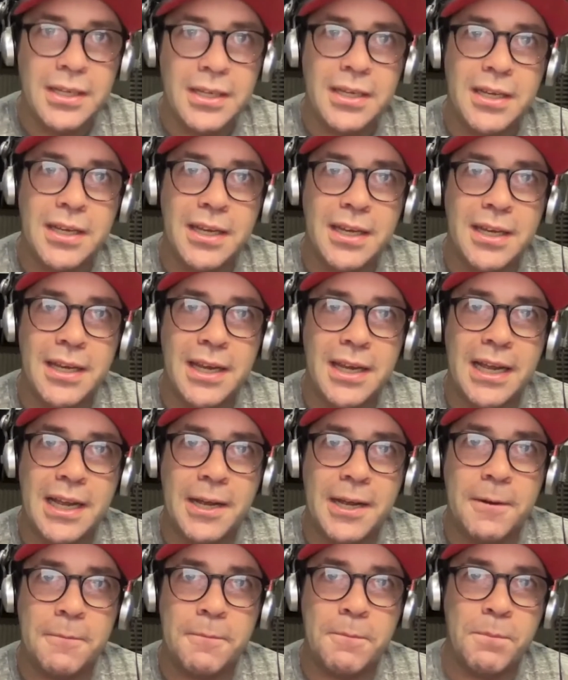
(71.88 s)

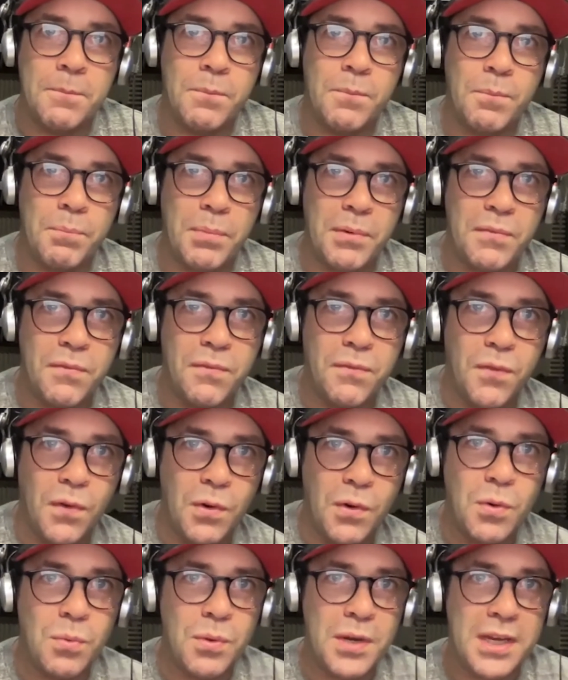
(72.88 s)
Now,
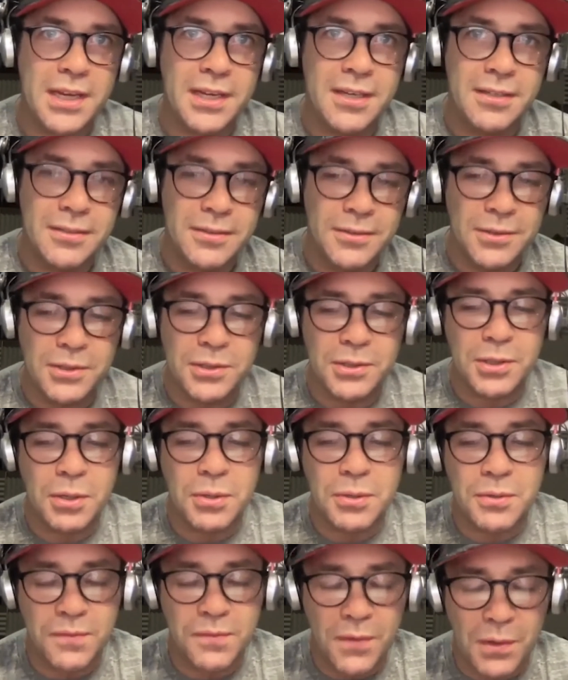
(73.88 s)
before we
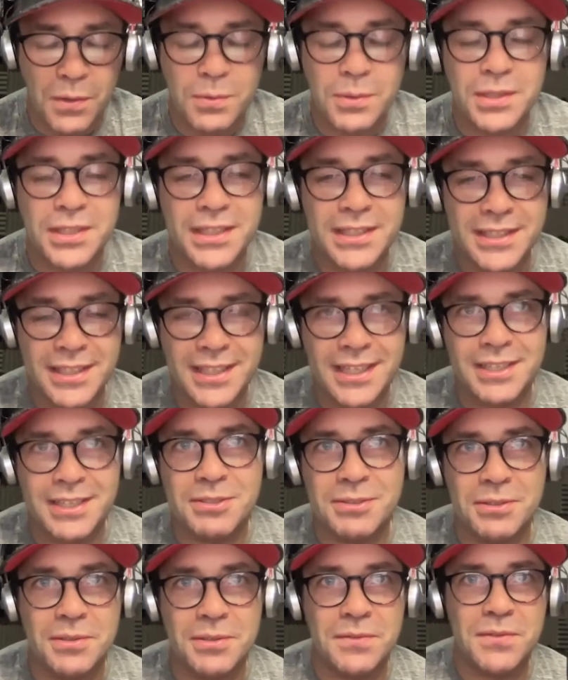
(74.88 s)
go forward into that
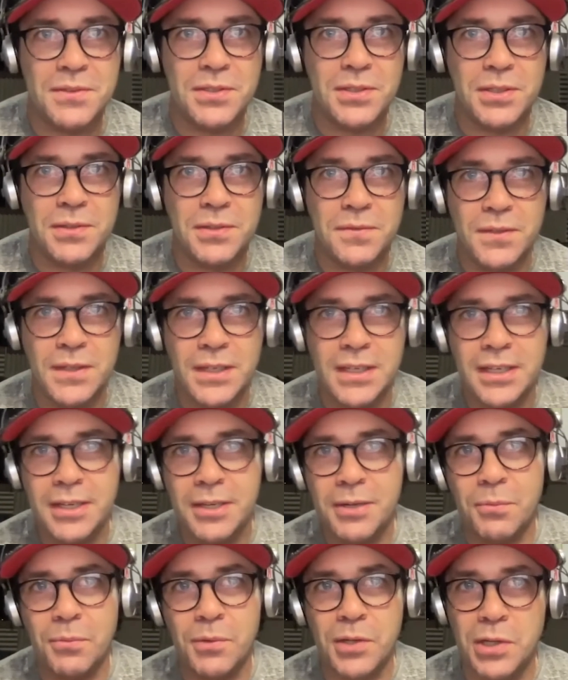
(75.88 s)
sort of stuff,
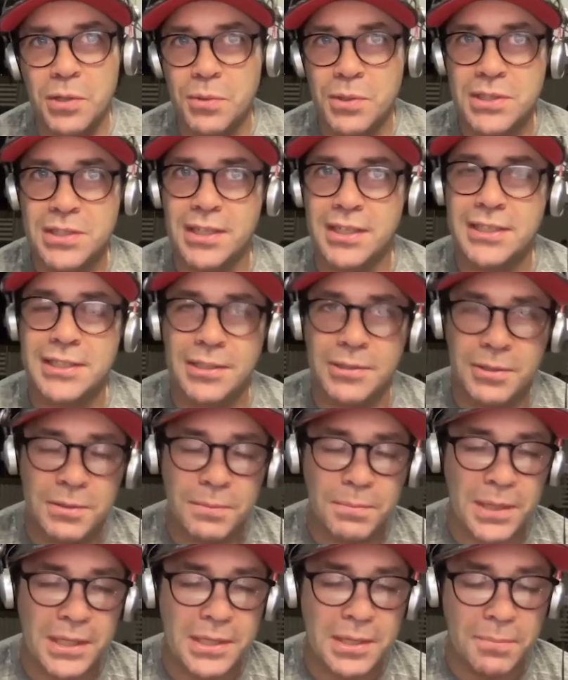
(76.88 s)
we always like to
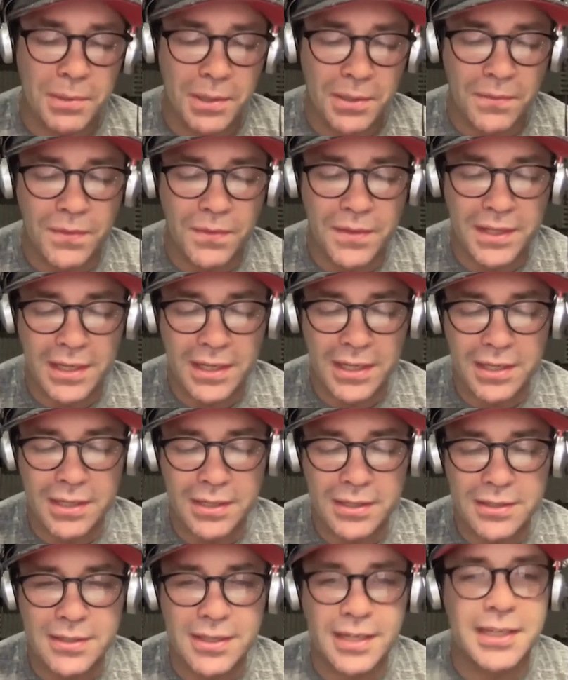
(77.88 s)
look back upon
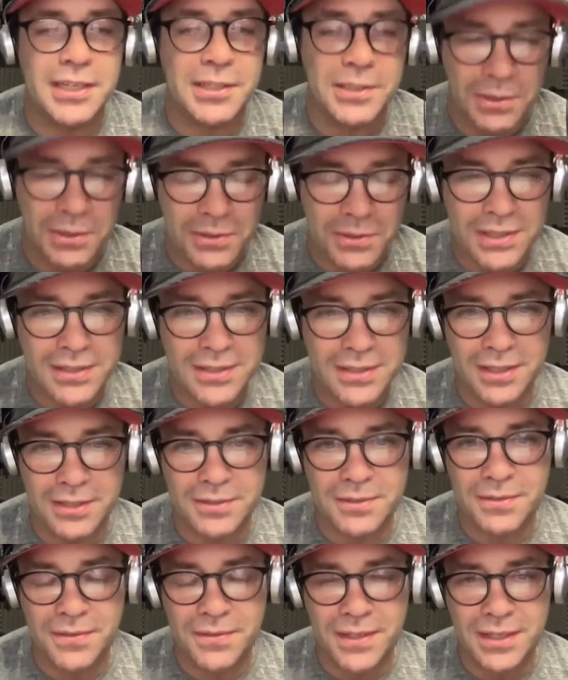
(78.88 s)
the diagnosis
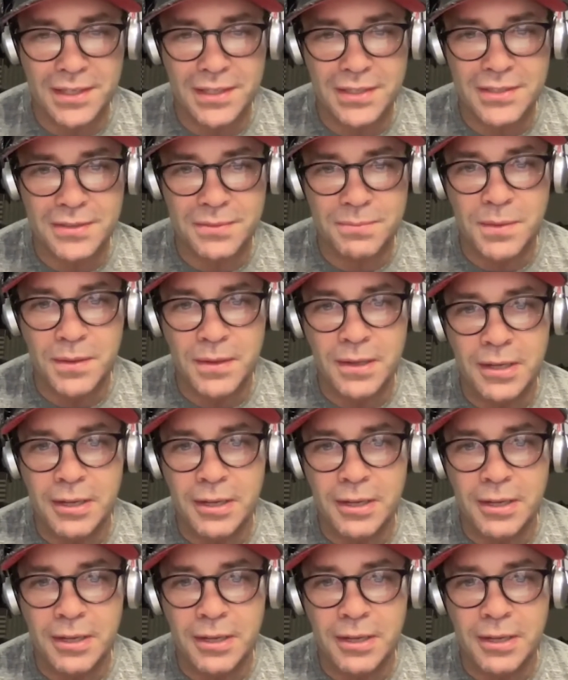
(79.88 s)
side of things and